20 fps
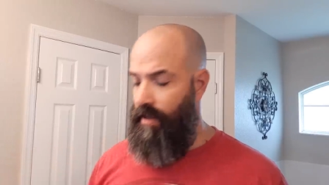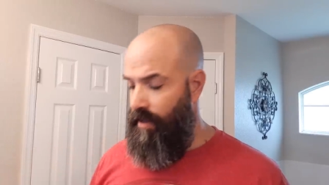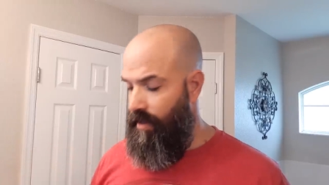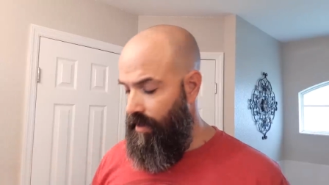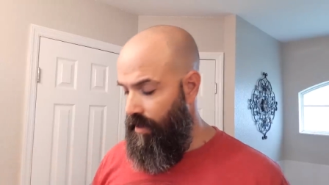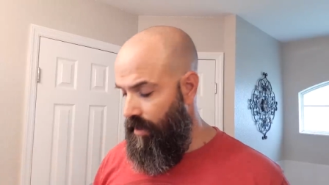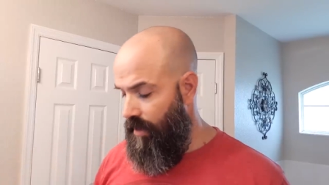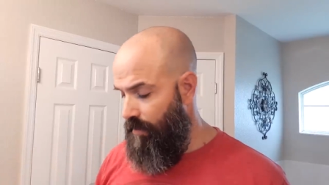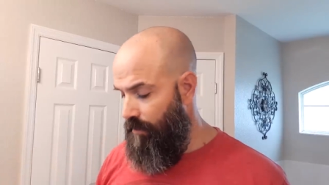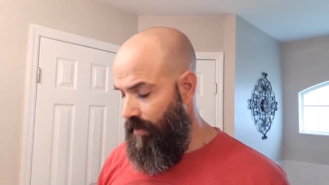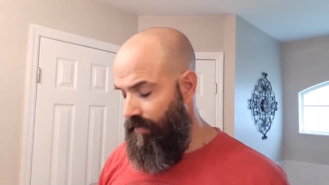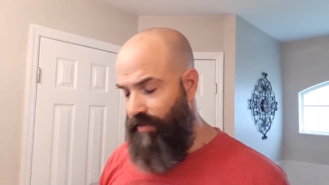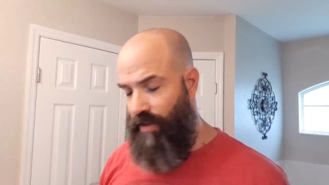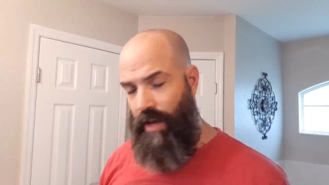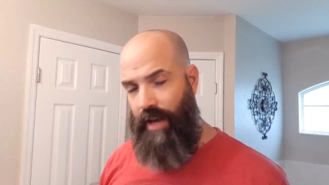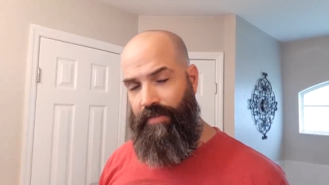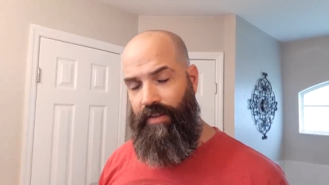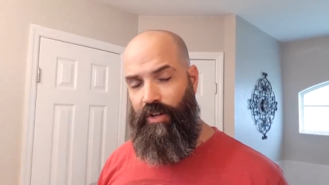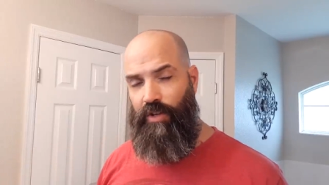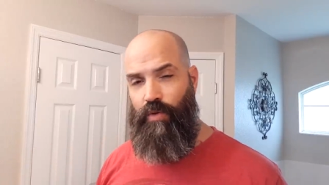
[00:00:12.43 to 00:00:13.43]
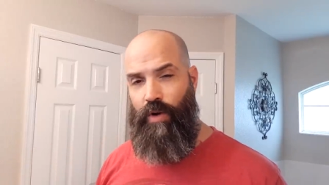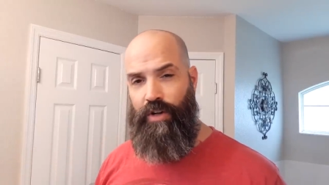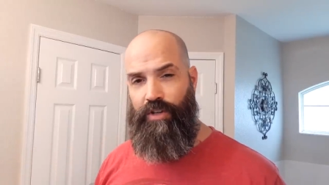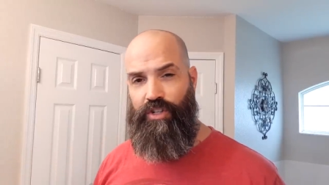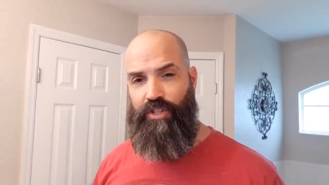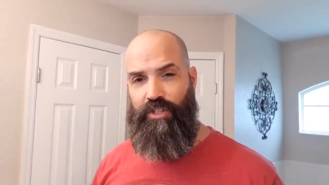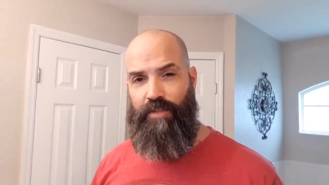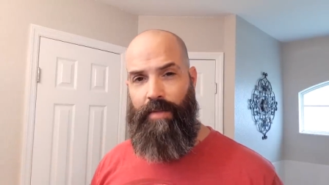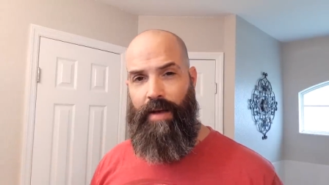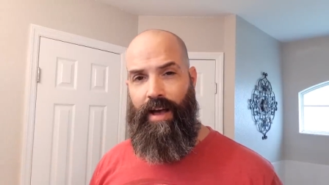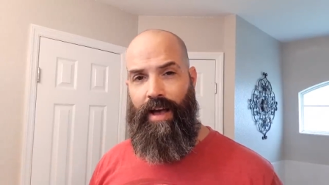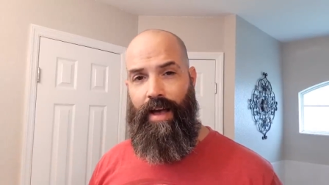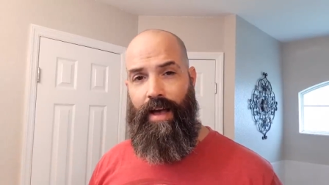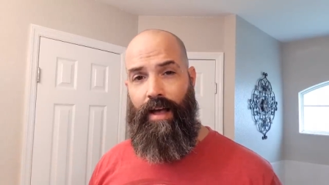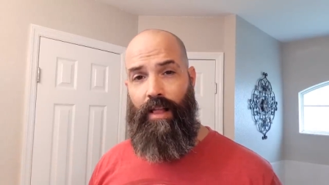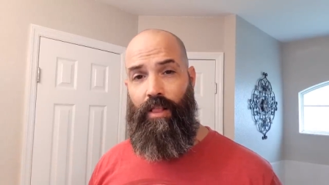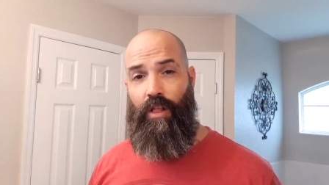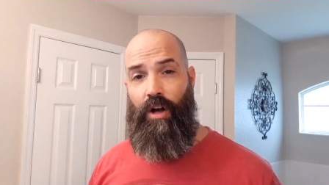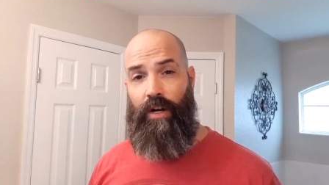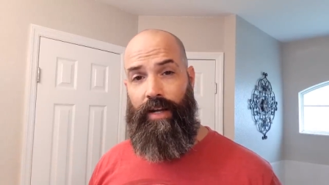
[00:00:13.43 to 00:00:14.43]
Um, if you have any questions about
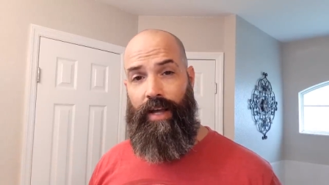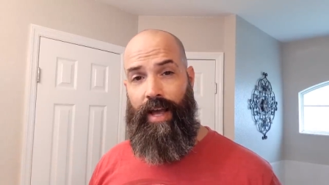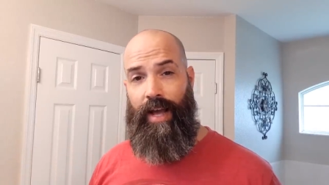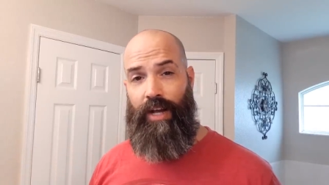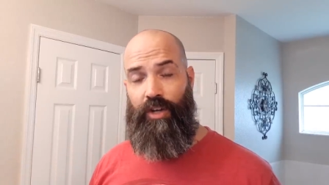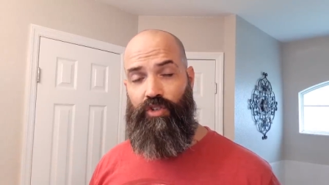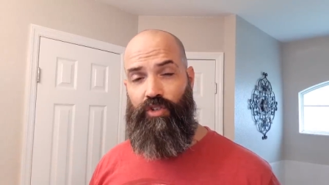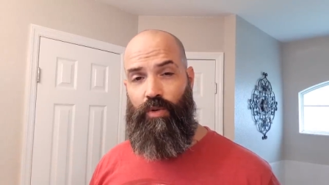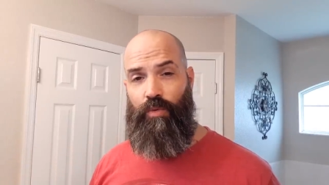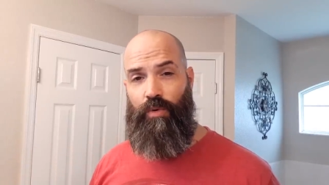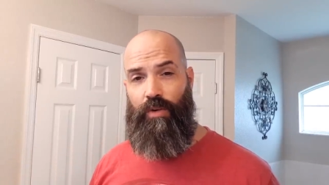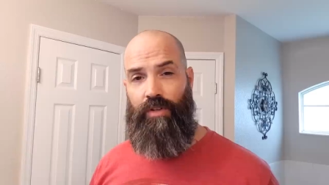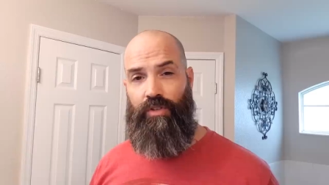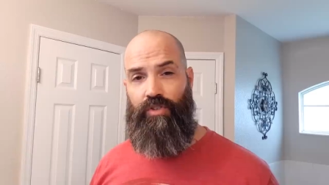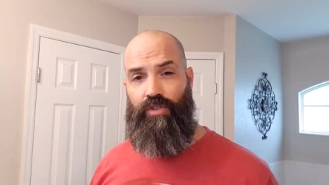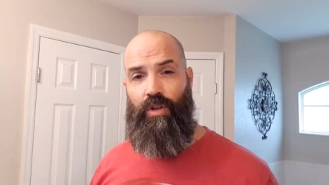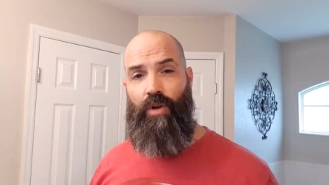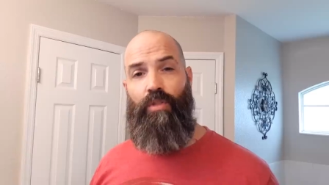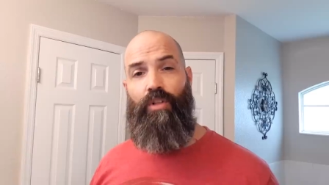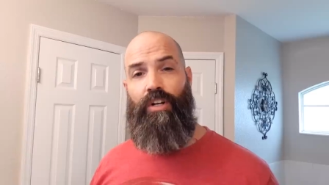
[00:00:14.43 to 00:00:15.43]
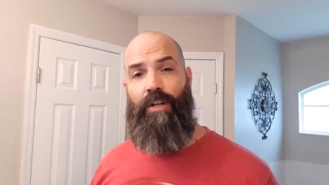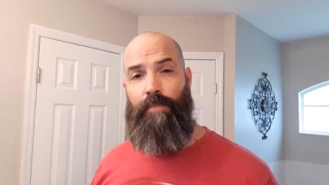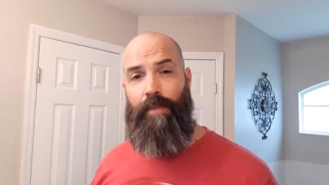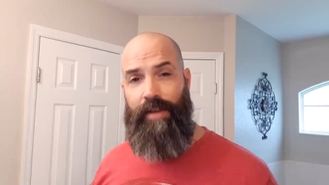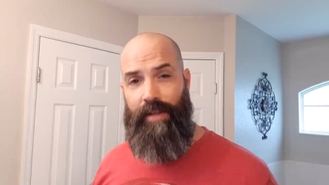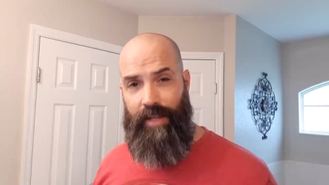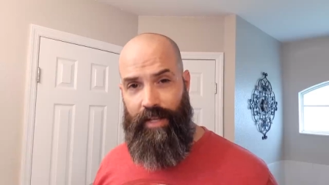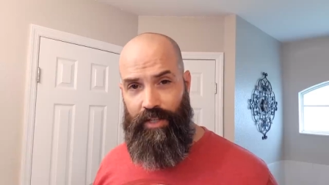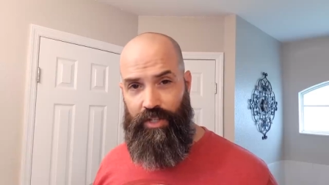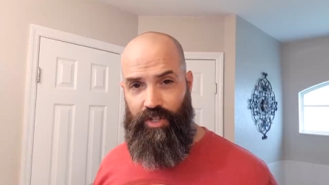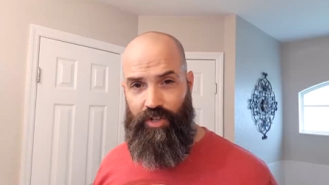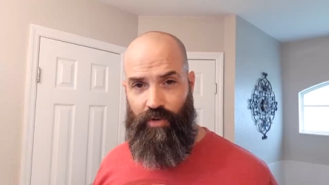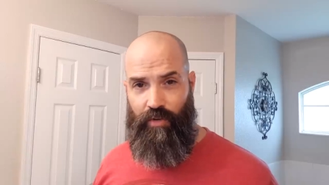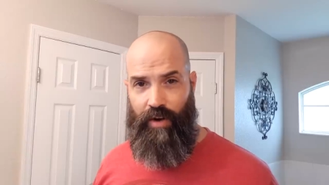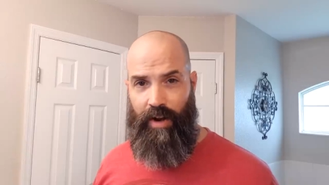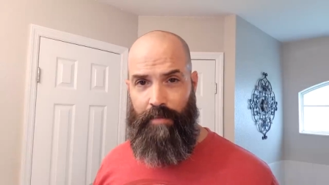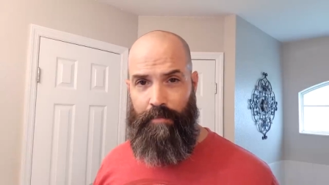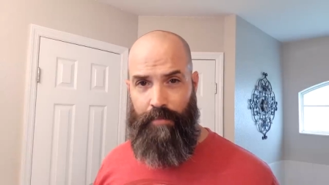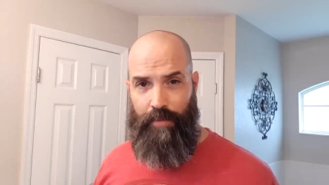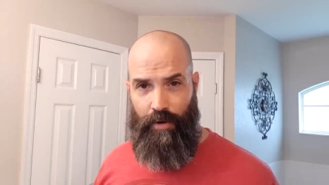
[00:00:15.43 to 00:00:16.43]
how long it actually was, go look at my
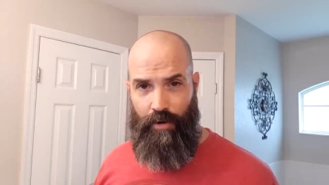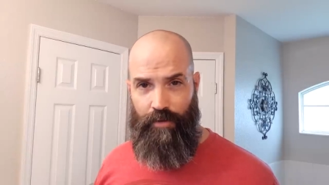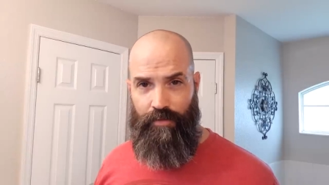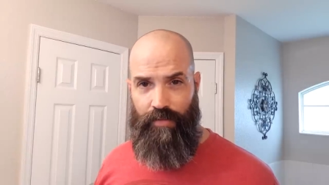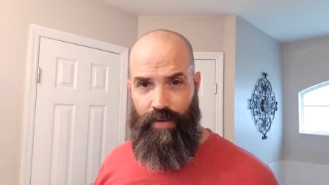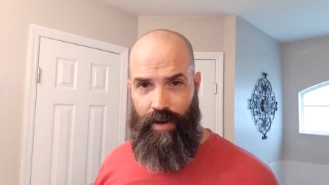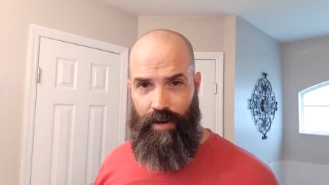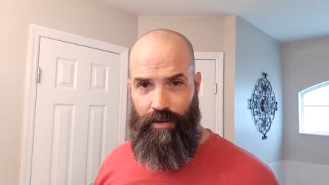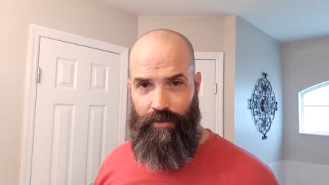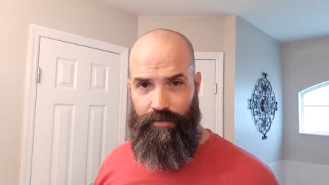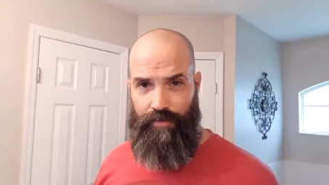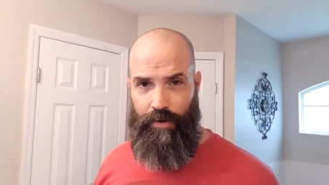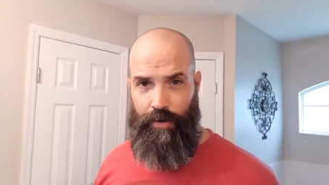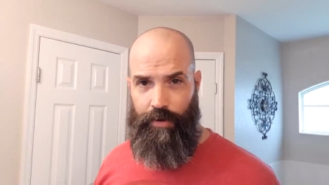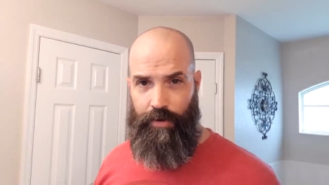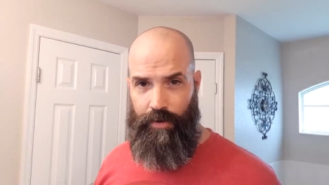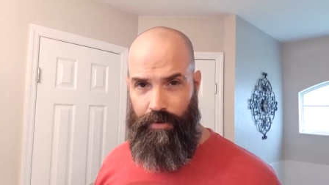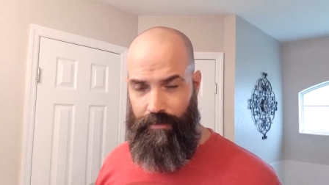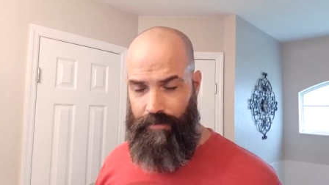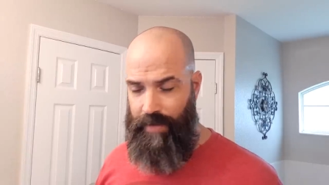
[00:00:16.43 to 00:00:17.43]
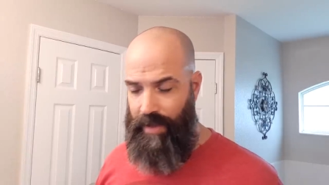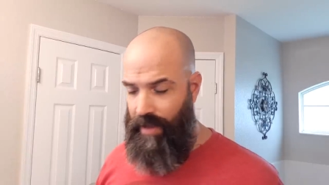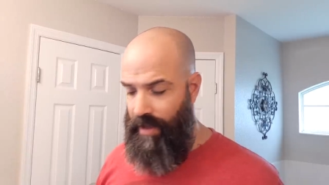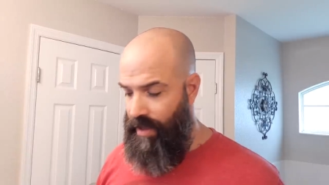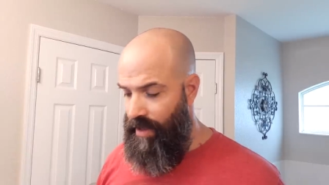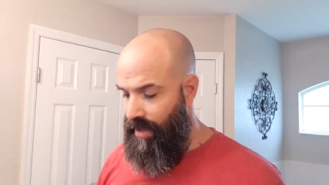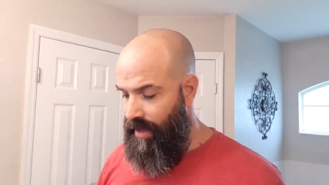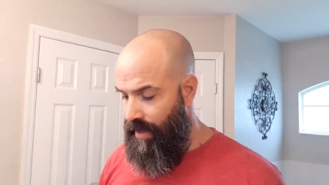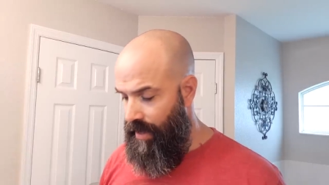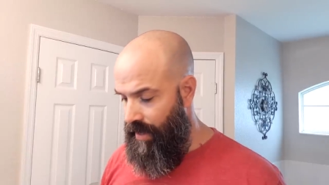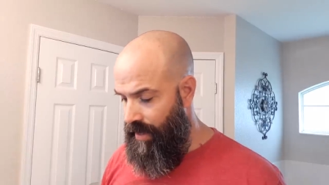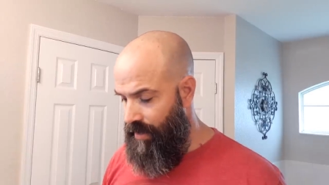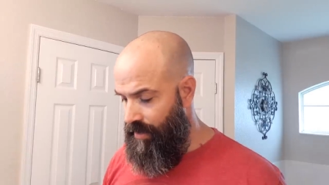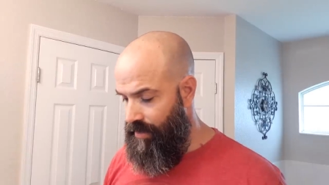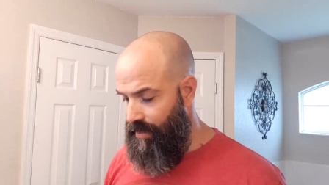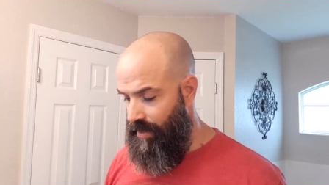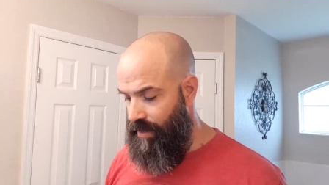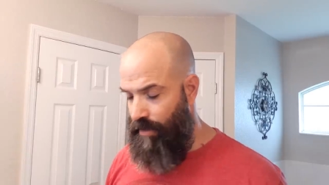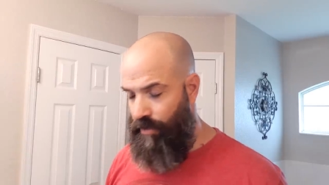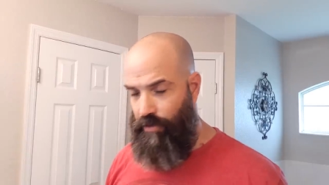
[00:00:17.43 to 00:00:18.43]
Instagram profile photo,
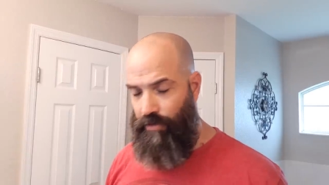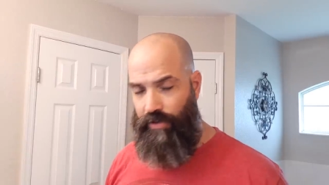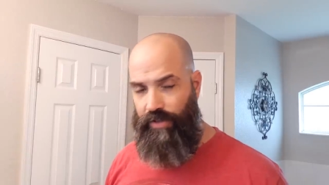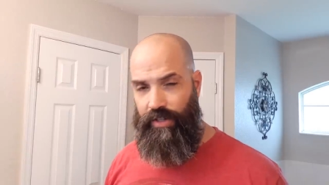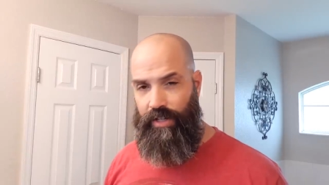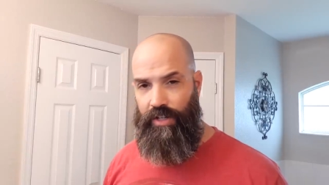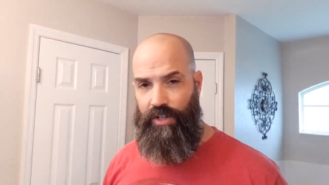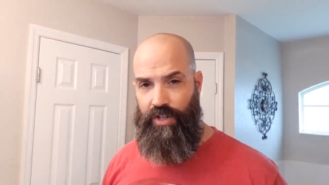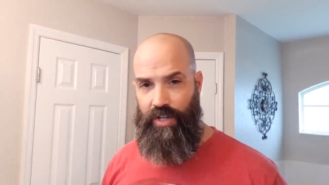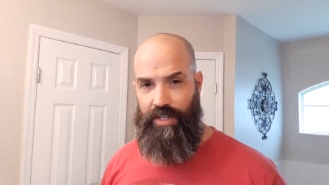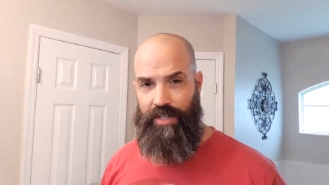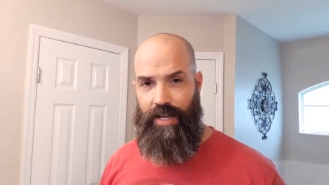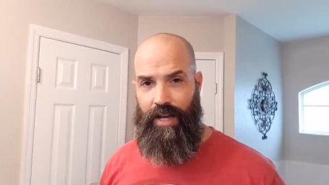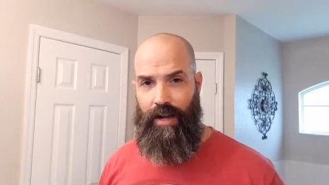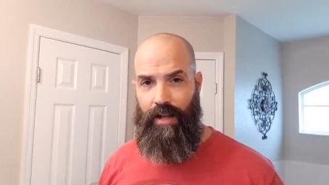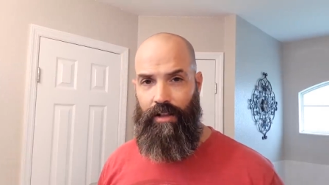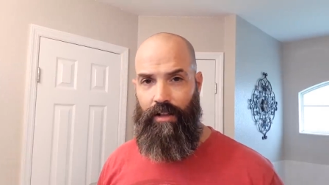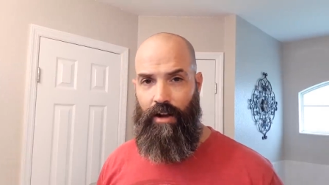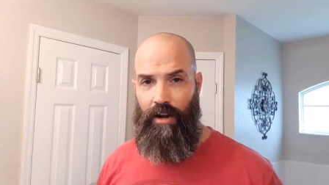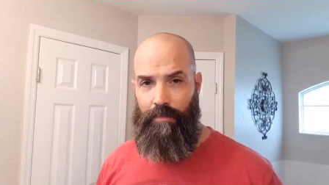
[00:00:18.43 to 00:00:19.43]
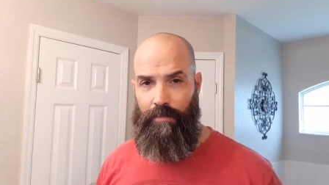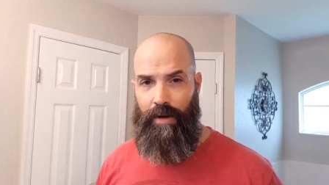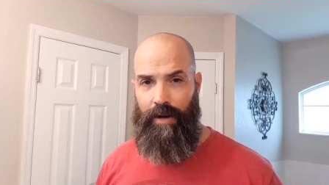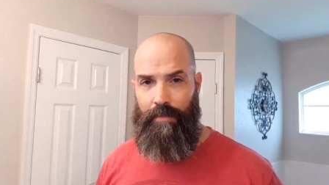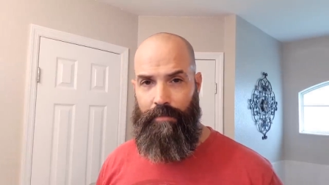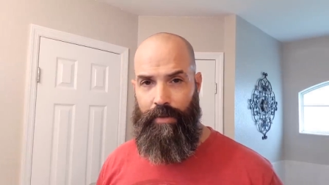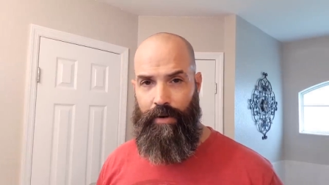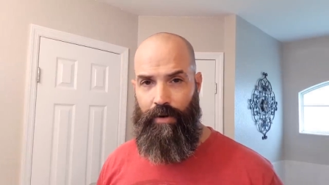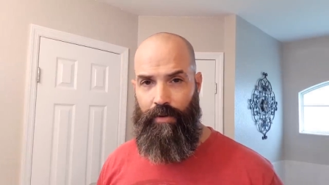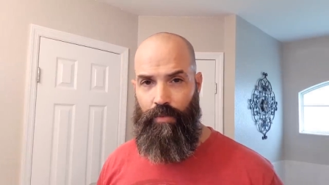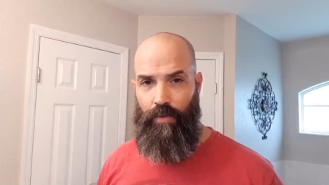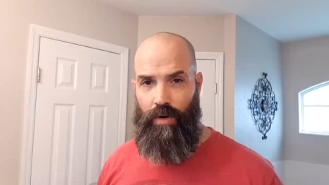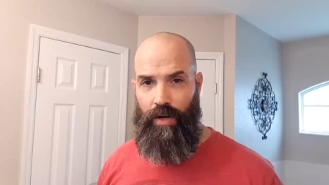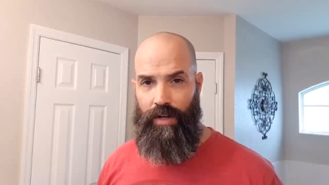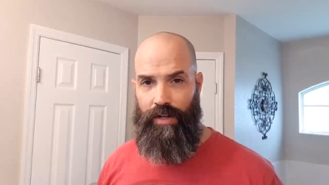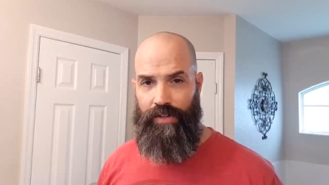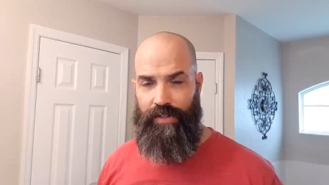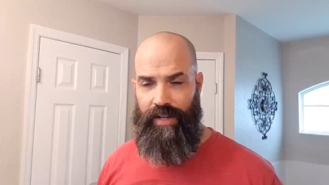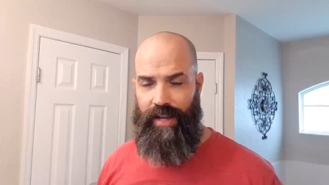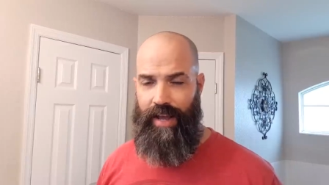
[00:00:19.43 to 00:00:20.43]
and uh, you'll see just how long my beard was.